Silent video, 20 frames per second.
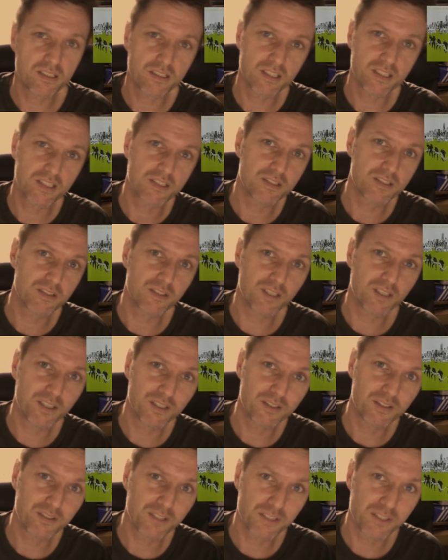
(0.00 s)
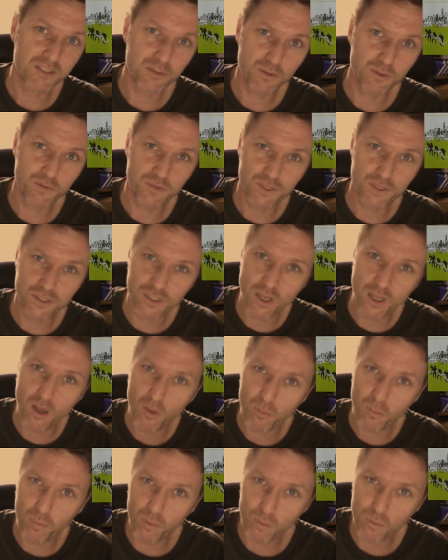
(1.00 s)
these sort of
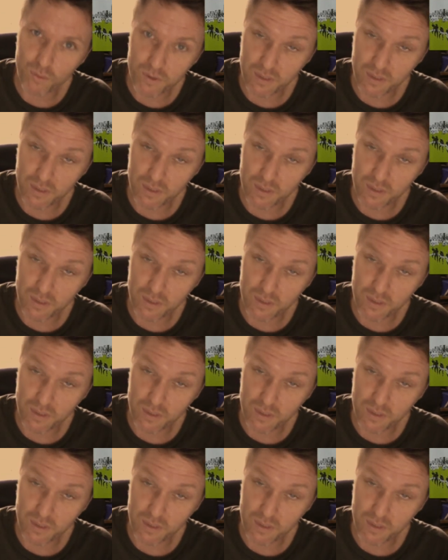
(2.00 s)
sampled,